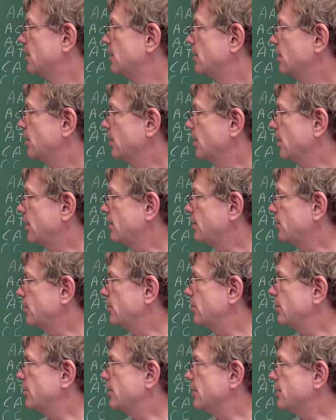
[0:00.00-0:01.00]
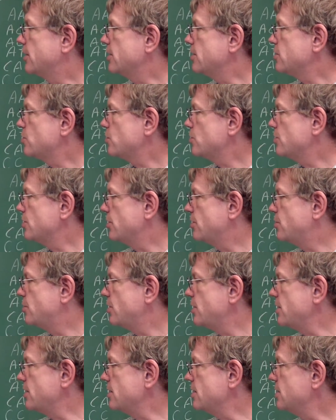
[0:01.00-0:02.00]
The likelihood that this was a
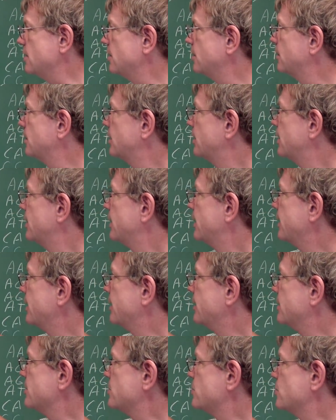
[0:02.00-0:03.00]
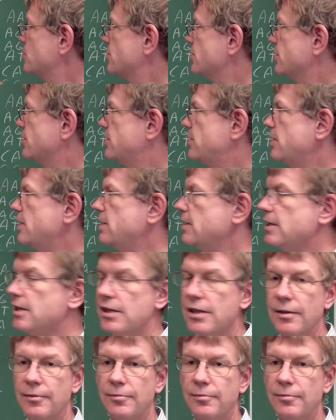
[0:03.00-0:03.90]
G and this was a T